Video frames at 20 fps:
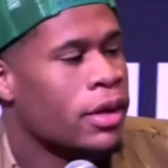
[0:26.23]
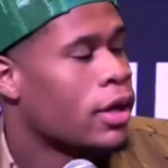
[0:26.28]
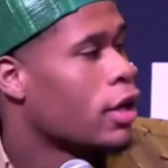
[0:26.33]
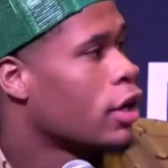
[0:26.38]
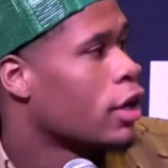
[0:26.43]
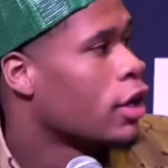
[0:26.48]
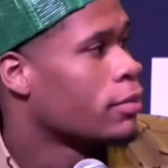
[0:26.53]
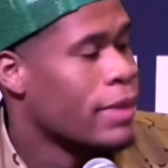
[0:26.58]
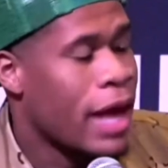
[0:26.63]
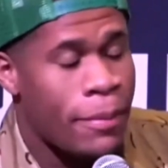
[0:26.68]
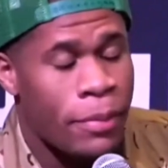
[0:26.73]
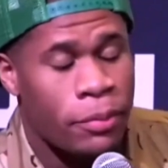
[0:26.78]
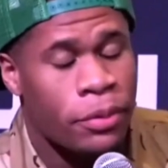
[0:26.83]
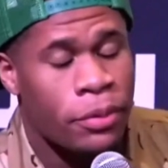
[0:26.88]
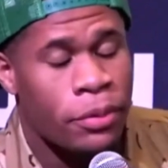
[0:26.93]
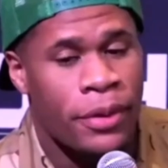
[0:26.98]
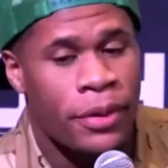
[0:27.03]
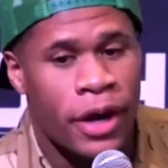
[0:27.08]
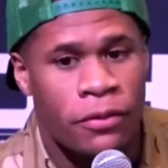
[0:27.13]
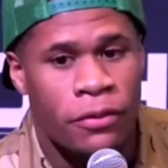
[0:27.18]
I've been
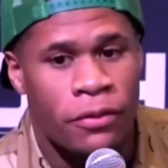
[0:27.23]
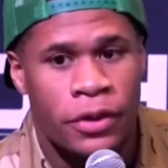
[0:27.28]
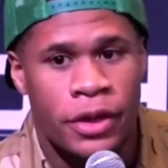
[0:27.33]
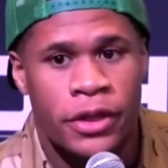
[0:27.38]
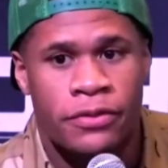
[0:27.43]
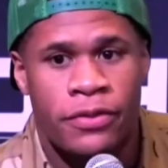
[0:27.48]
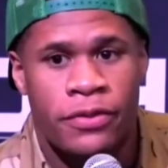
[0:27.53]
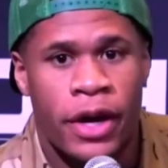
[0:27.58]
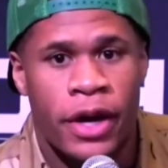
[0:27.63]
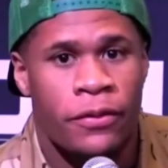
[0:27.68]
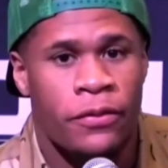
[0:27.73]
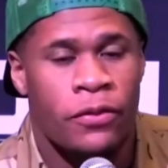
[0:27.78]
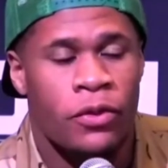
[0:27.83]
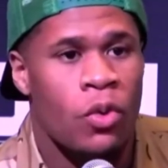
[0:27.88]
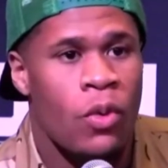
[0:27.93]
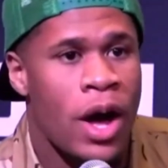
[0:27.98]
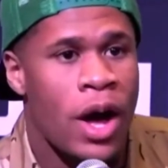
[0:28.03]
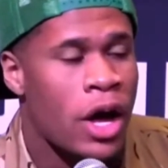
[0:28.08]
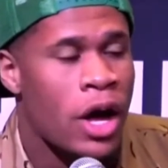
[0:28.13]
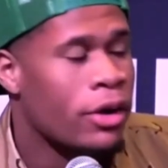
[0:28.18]
preparing for this fight for a
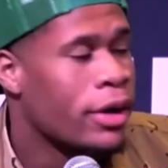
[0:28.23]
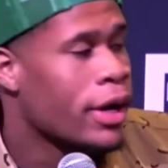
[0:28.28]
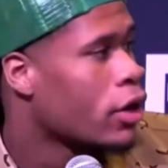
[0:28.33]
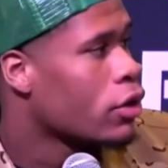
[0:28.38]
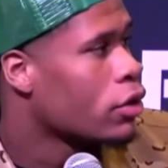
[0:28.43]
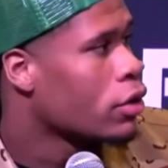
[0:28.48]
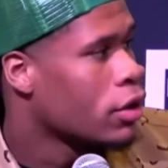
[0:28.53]
while now.